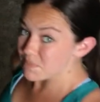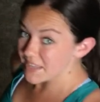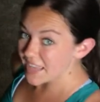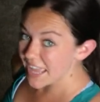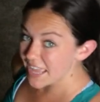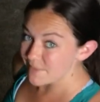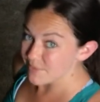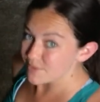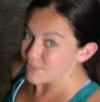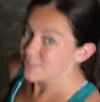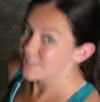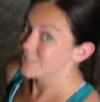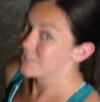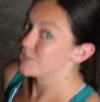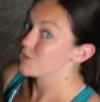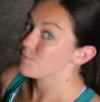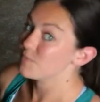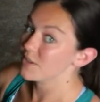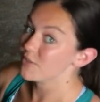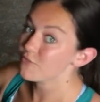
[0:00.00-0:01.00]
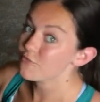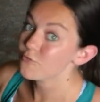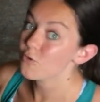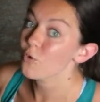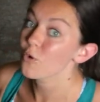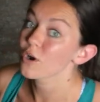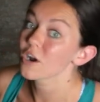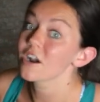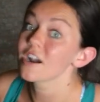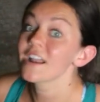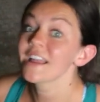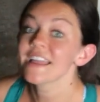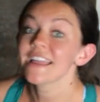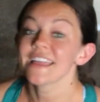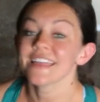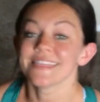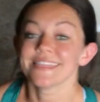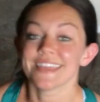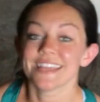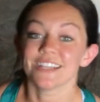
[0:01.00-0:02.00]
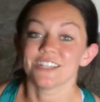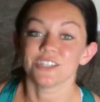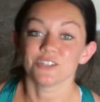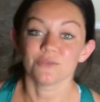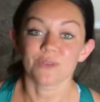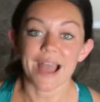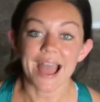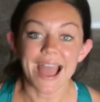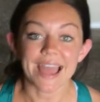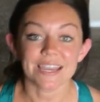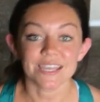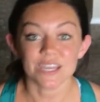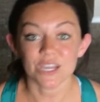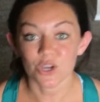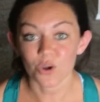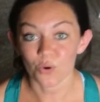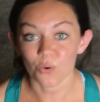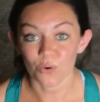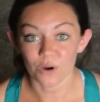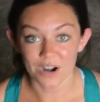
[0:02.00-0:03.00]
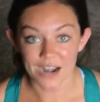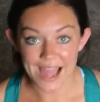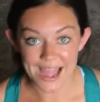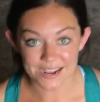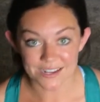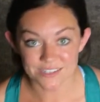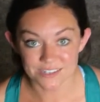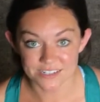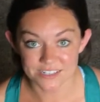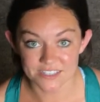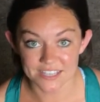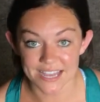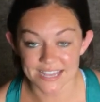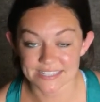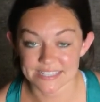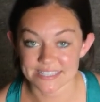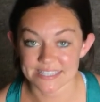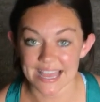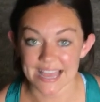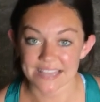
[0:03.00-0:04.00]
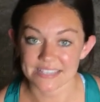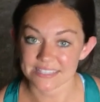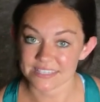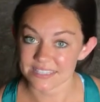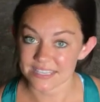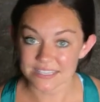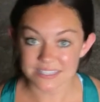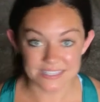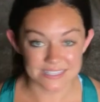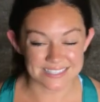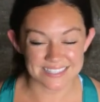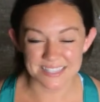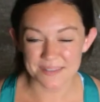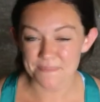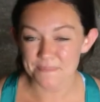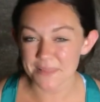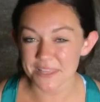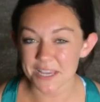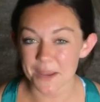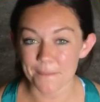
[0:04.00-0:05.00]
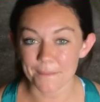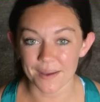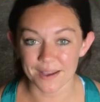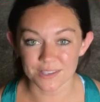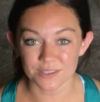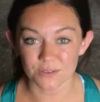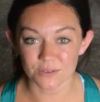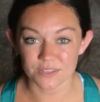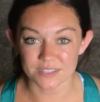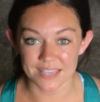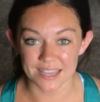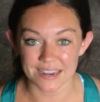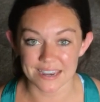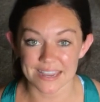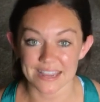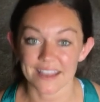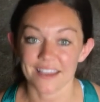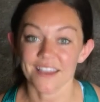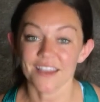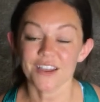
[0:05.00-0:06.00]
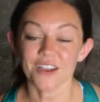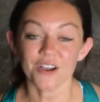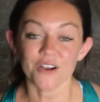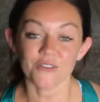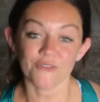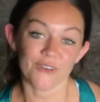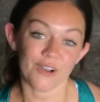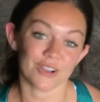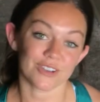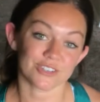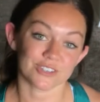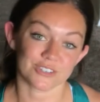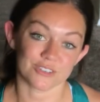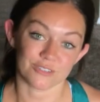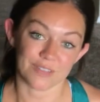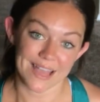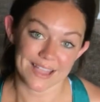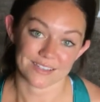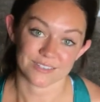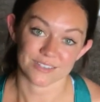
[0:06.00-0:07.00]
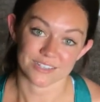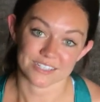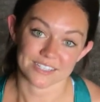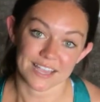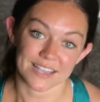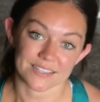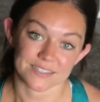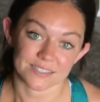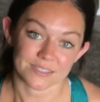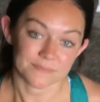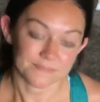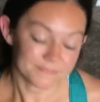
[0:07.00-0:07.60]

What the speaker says: be able to do before they do any core exercises, as this is simply a muscle setting functional exercise.